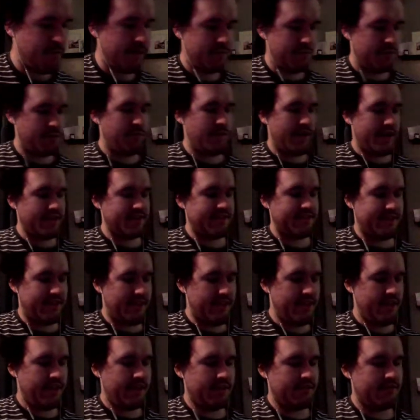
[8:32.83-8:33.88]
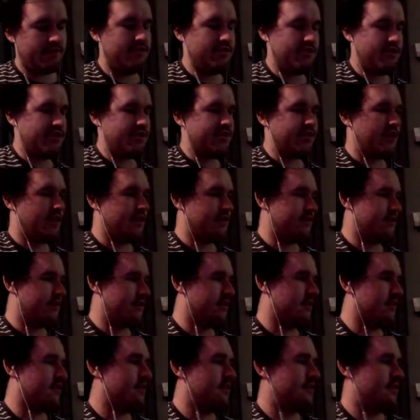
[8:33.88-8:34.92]
people might say
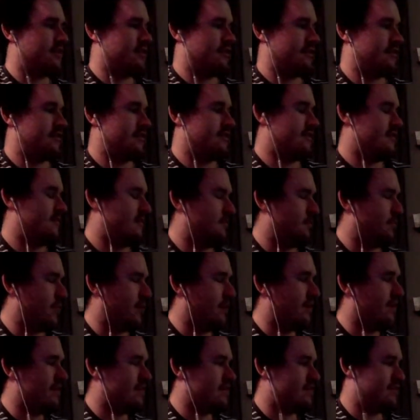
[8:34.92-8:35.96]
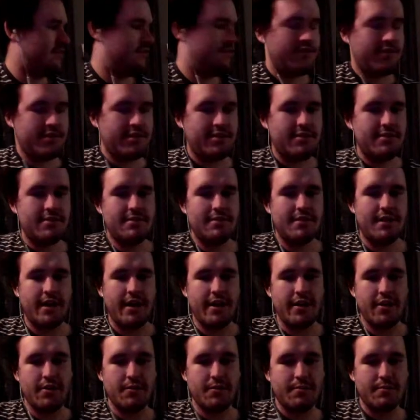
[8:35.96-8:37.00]
disgusting, but
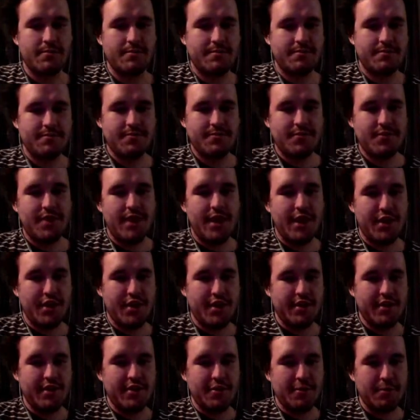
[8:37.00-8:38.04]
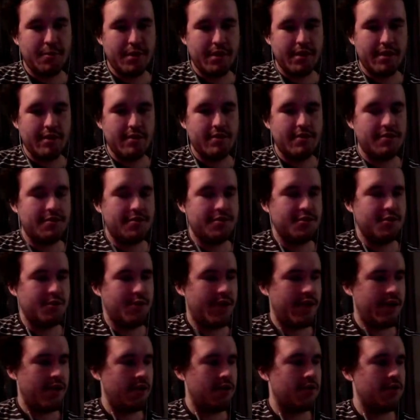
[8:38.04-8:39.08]
I think they're being a little too
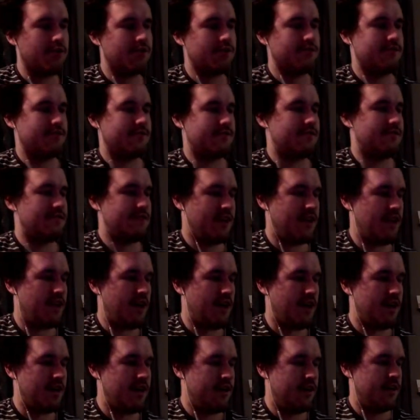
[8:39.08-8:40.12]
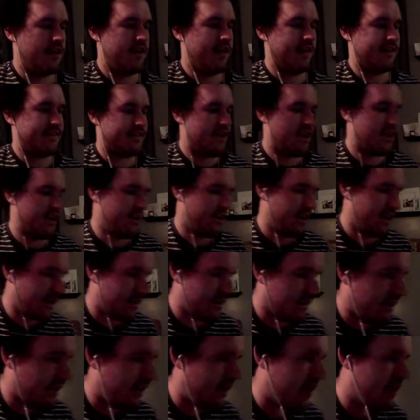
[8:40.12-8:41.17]
anal. It's not
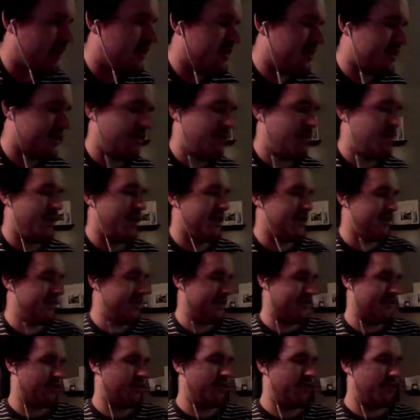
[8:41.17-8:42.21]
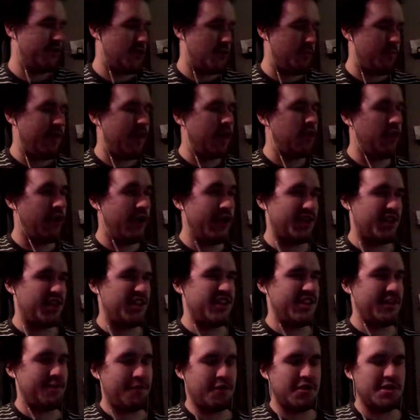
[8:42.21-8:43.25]
like, someone mentioned this earlier about like the
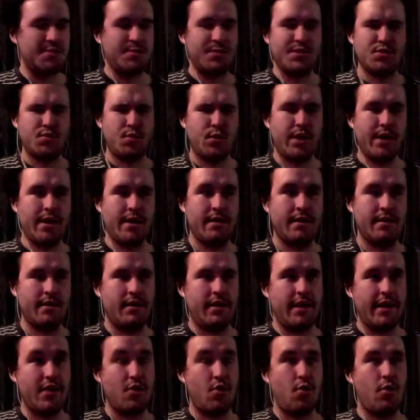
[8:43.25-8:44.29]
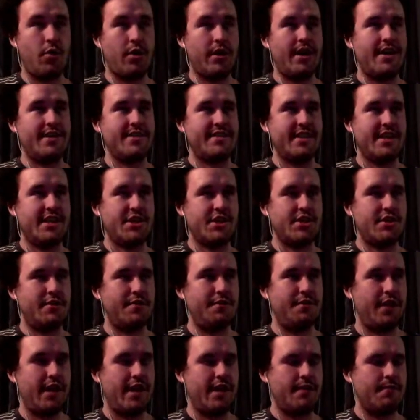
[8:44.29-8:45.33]
difference between like organization
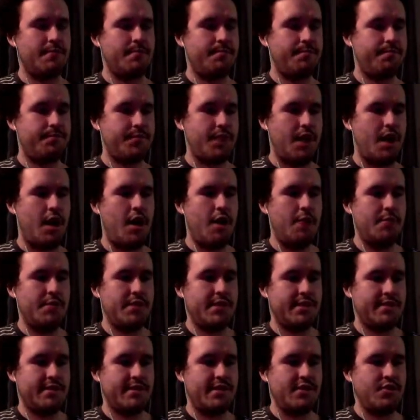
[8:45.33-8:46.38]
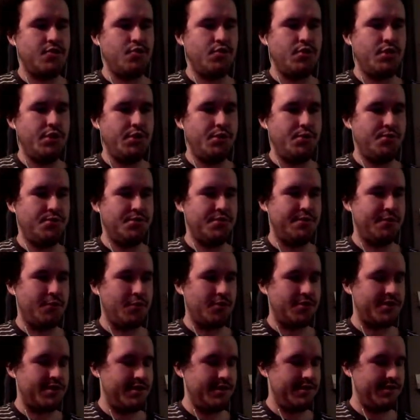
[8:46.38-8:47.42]
of like objects that you use
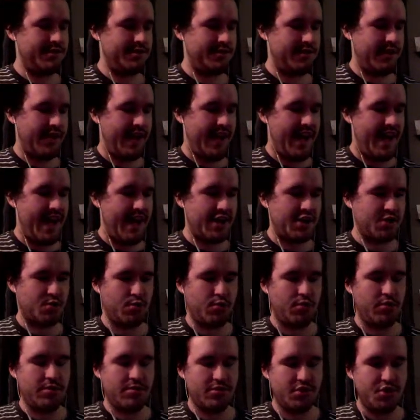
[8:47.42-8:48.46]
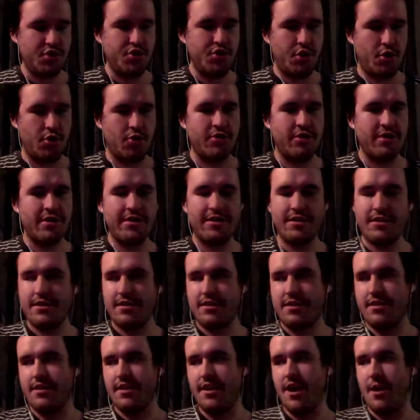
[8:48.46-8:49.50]
versus like actual dirt.
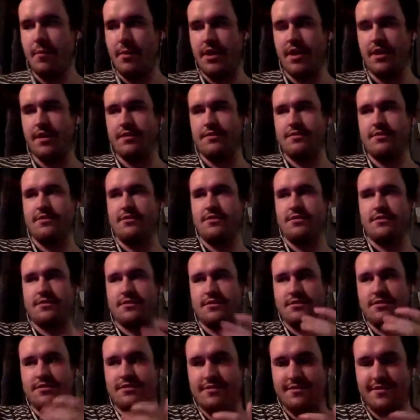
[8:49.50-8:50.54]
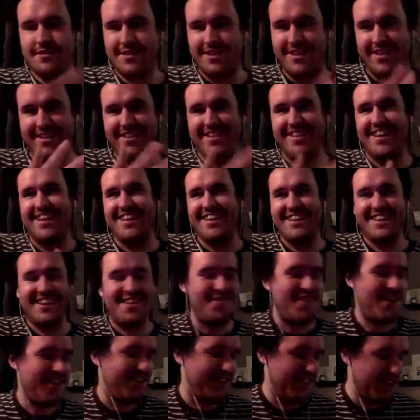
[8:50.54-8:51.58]
I mean,
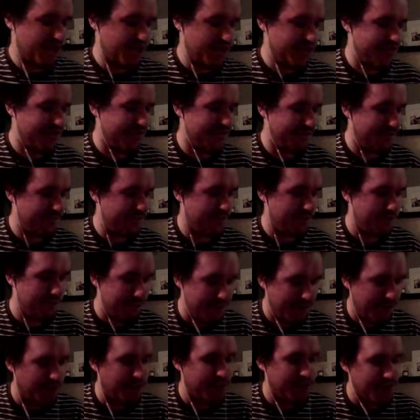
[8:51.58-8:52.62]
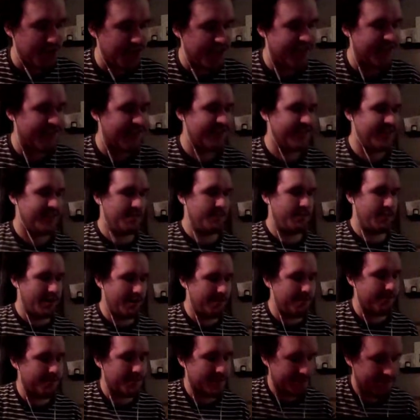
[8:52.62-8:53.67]
I'm not like filthy, but
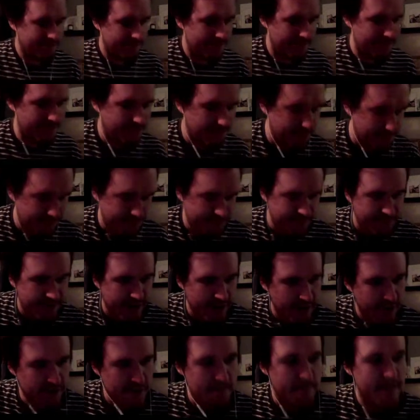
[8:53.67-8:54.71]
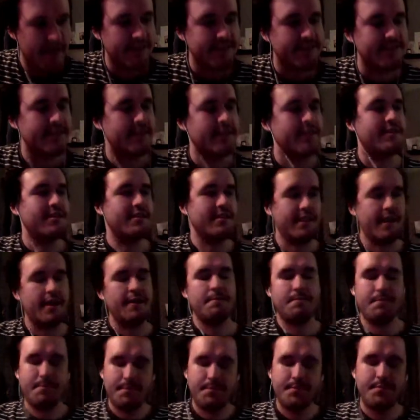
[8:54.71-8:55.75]
I'm very messy. Yeah,
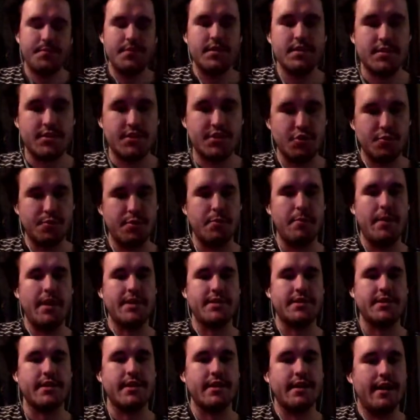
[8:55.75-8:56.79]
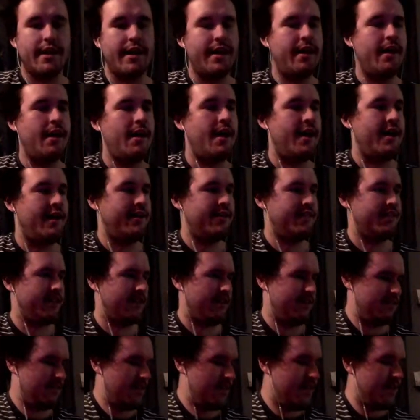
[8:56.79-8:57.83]
super messy. And I
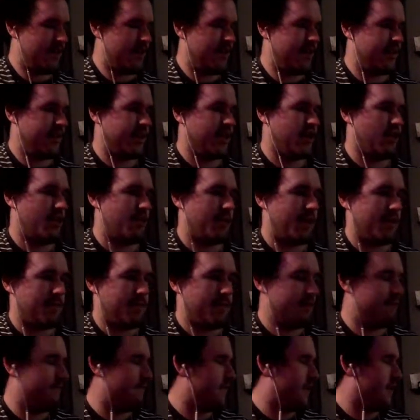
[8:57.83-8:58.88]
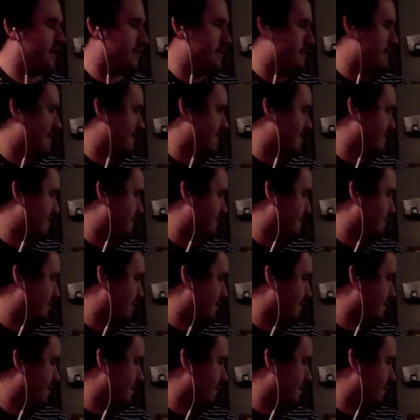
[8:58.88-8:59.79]
might be very messy for like a